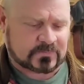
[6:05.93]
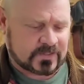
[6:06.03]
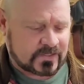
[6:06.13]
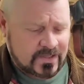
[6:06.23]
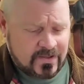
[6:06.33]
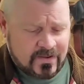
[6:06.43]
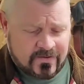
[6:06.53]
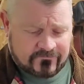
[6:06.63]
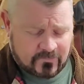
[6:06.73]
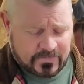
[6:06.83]
But
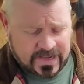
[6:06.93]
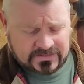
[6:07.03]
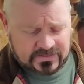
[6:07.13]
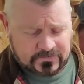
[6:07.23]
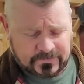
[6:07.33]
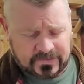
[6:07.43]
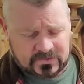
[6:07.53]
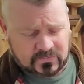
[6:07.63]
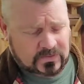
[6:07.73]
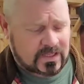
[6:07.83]
from past
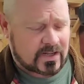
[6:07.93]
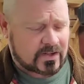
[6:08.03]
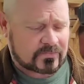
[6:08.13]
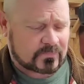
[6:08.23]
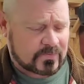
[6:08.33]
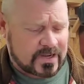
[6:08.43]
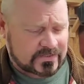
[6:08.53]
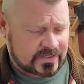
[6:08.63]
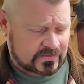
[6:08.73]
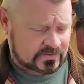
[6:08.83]
experience with a lot of other brad
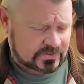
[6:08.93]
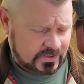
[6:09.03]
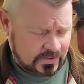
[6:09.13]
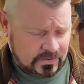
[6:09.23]
nailers,